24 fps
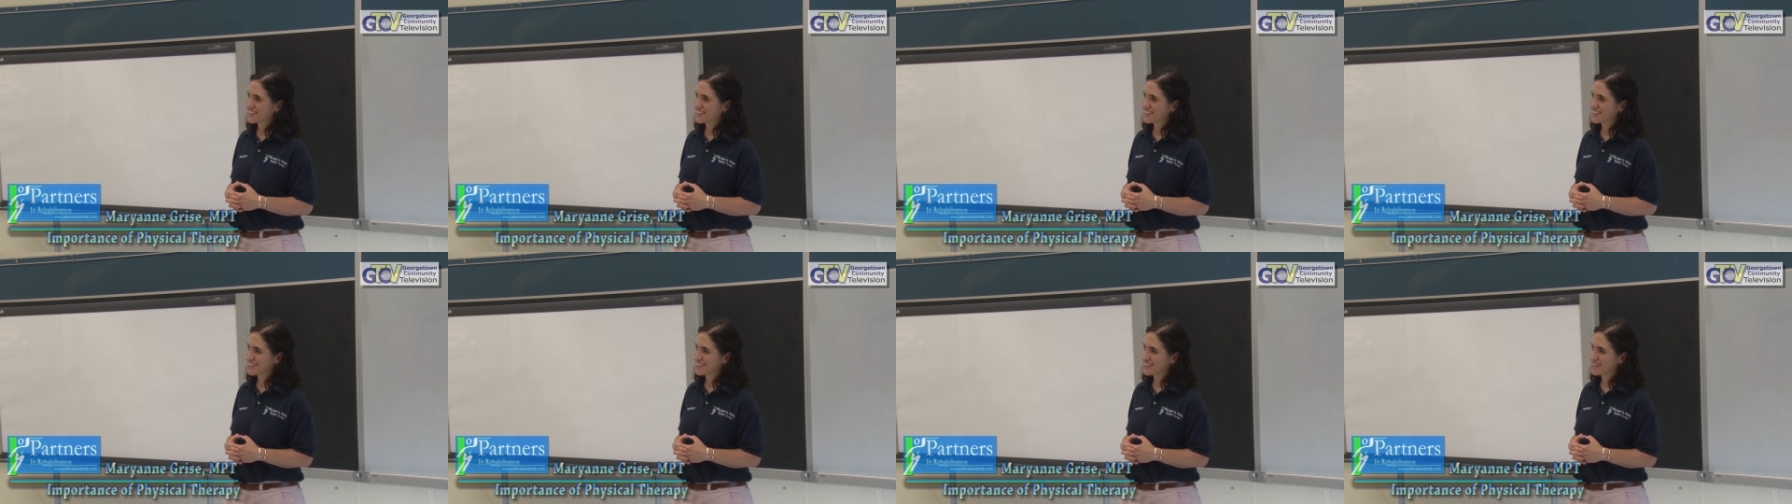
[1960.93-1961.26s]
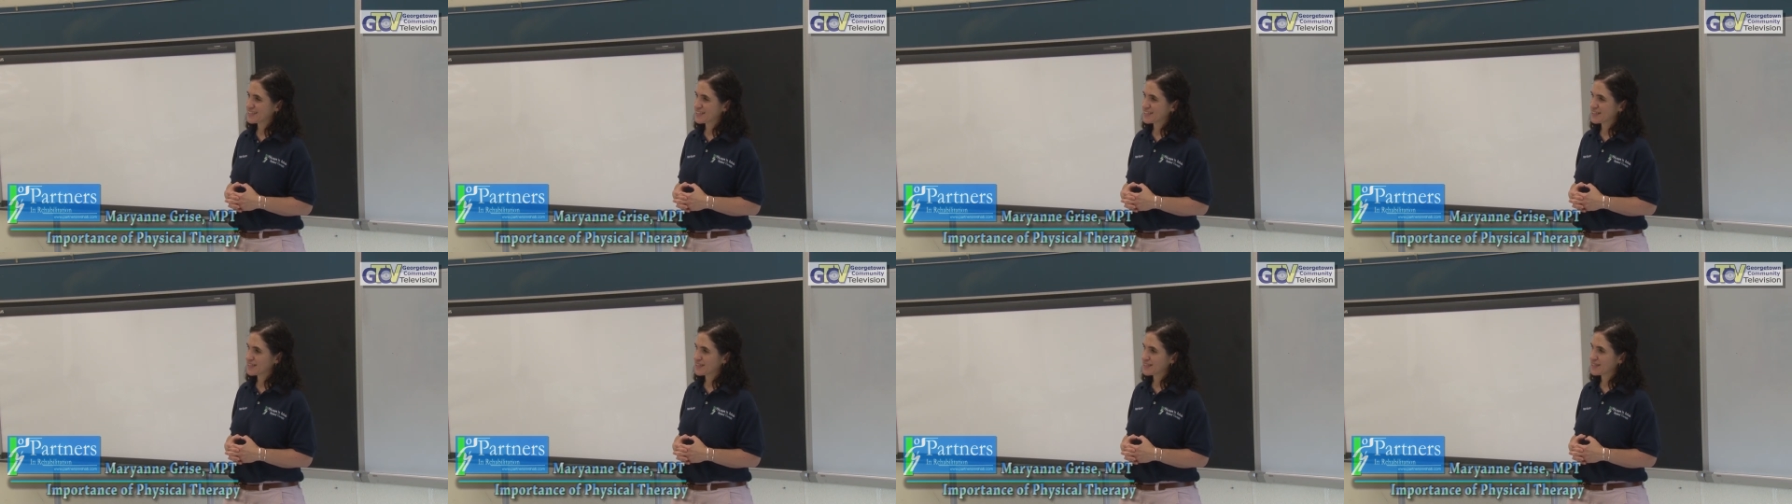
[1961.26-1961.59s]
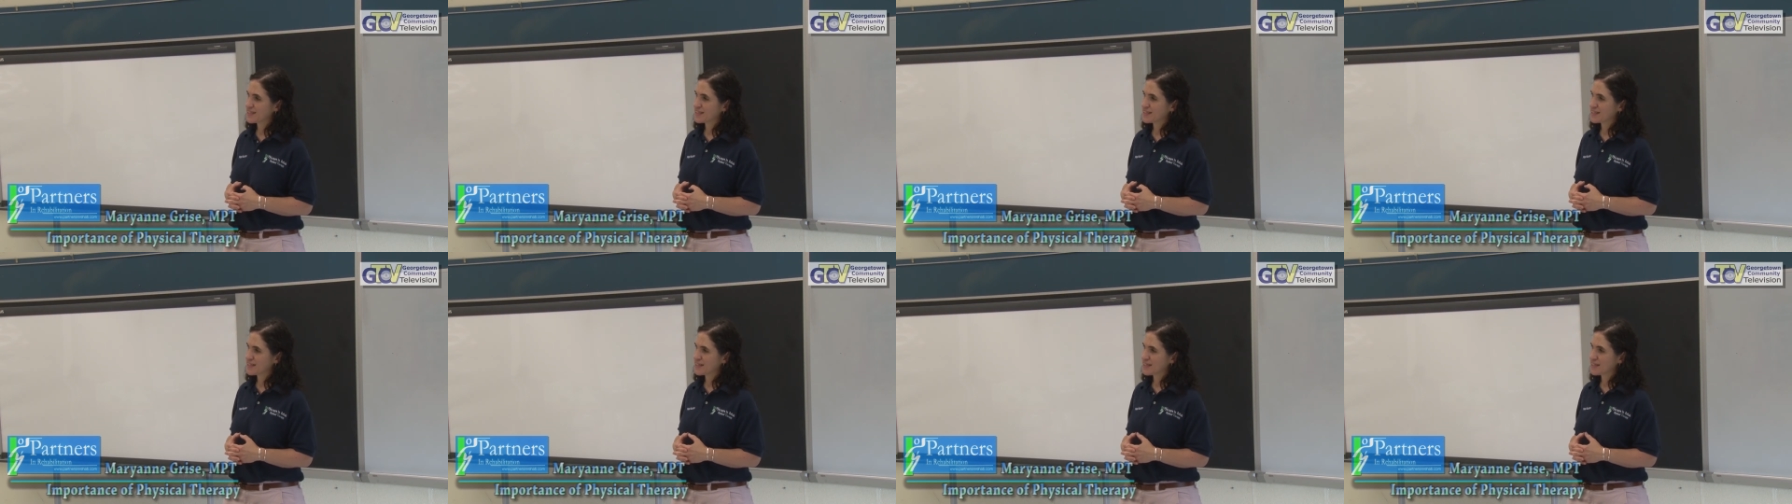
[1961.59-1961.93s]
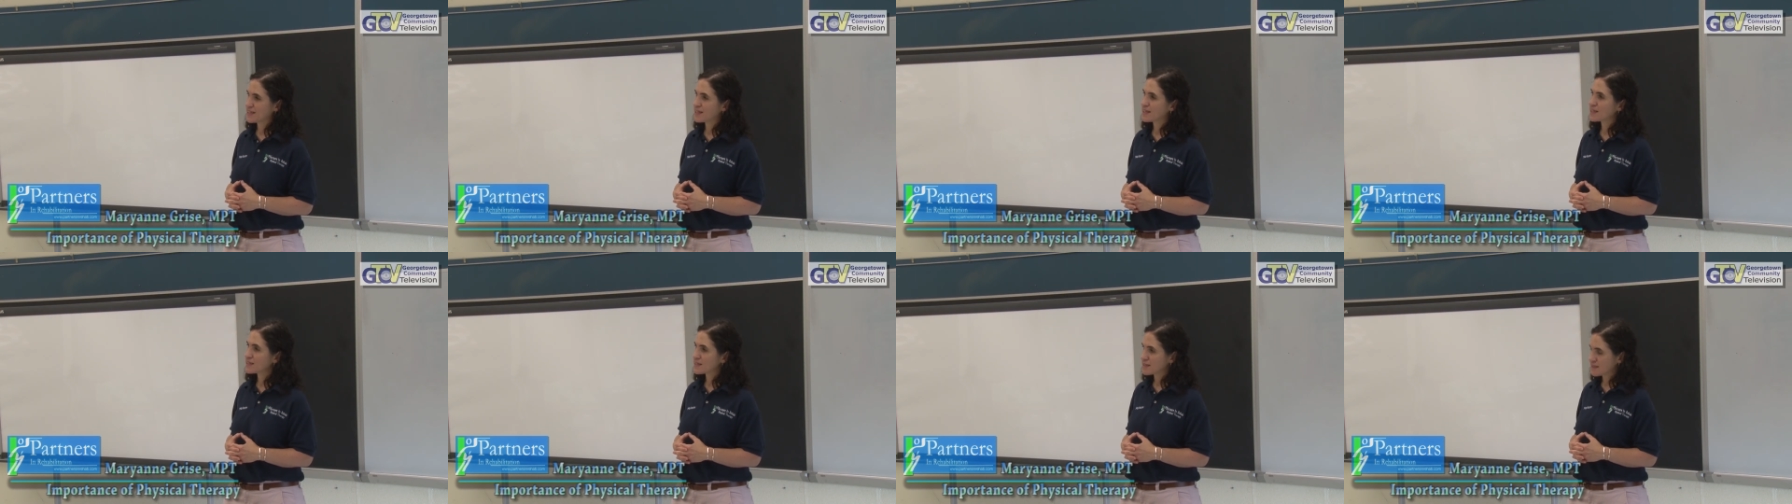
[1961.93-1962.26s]
and we moved in an
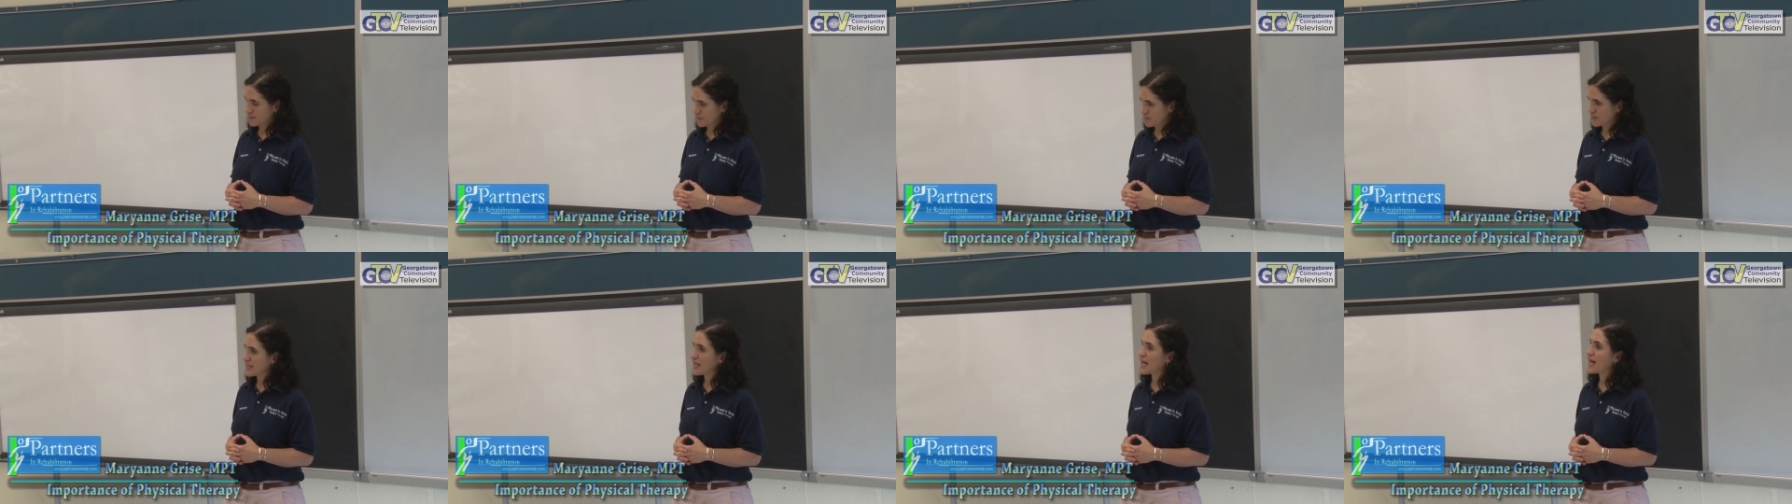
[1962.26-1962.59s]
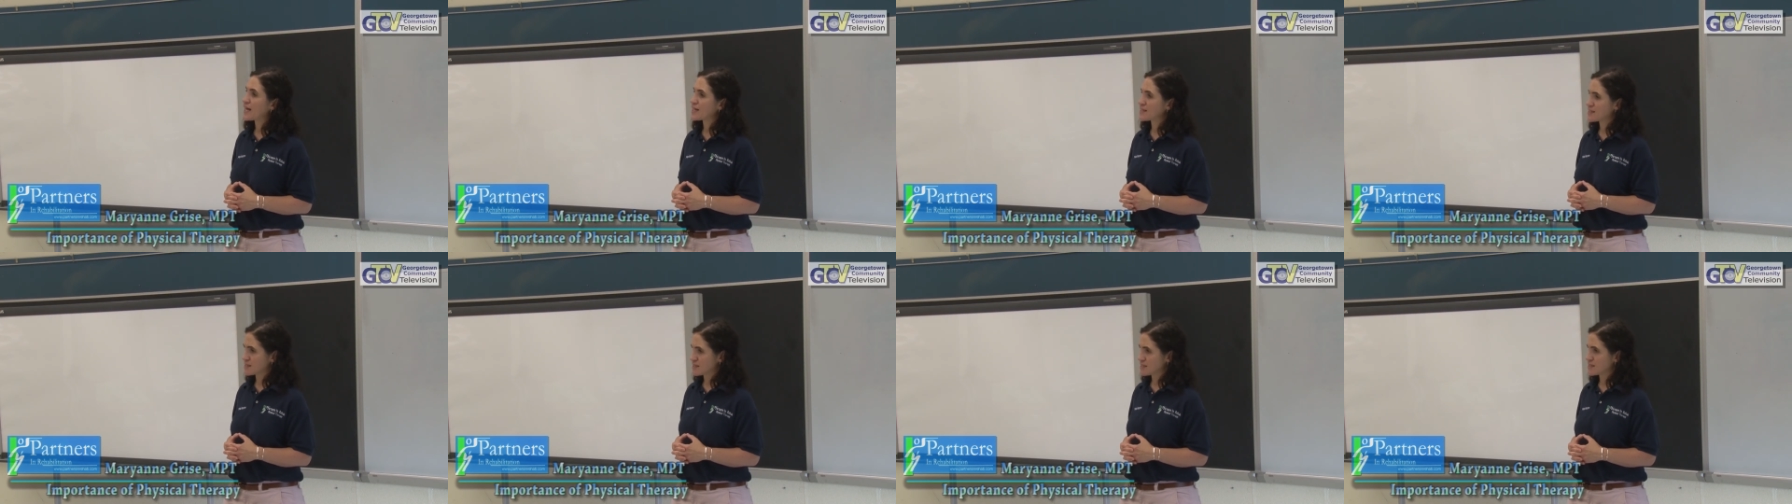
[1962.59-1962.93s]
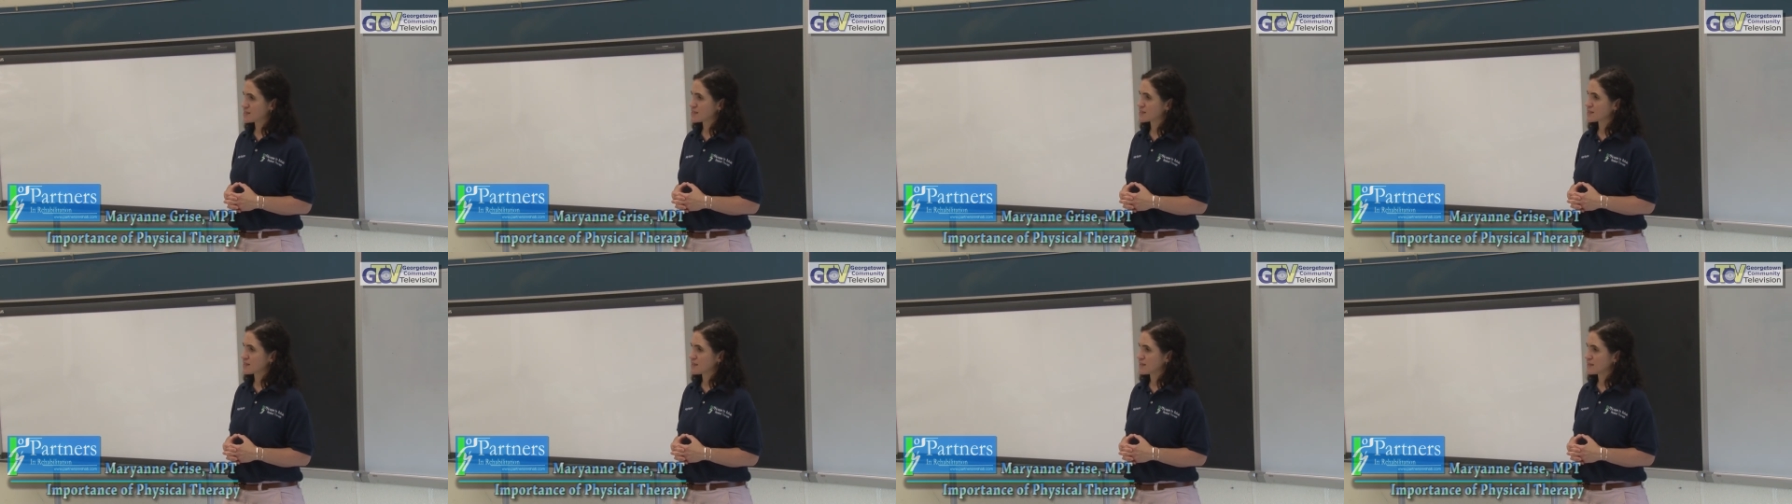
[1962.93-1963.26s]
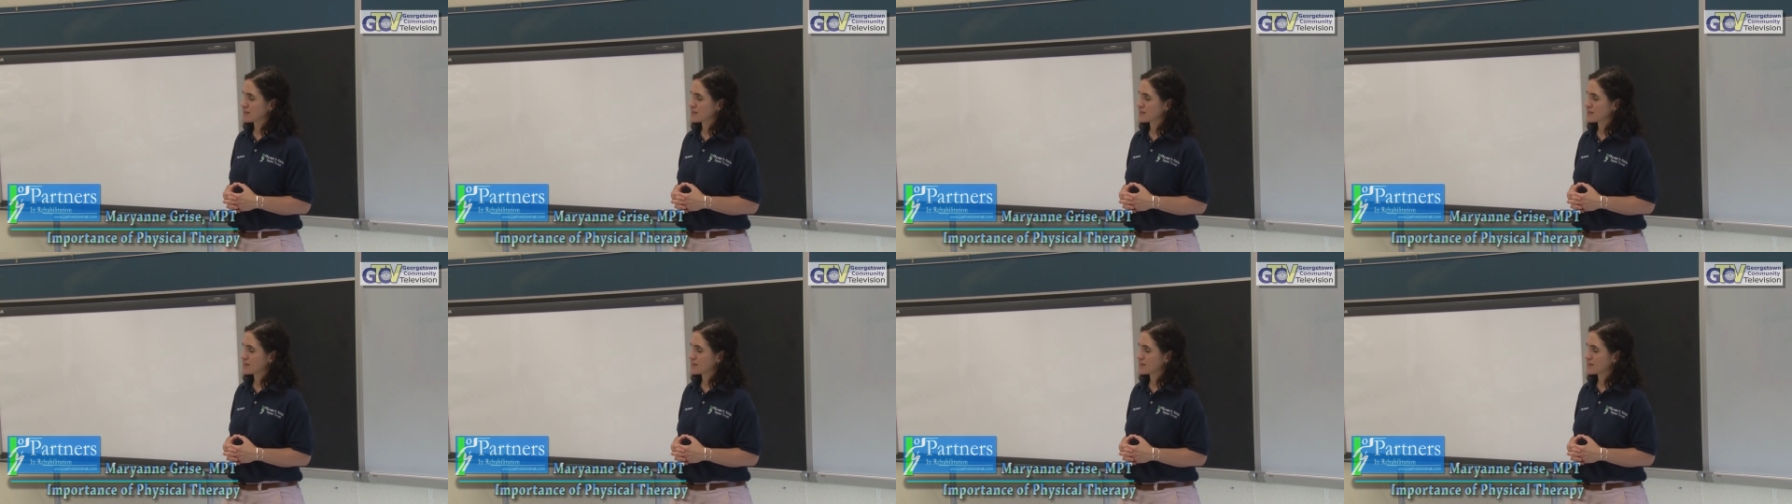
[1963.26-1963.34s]
apartment, Yes,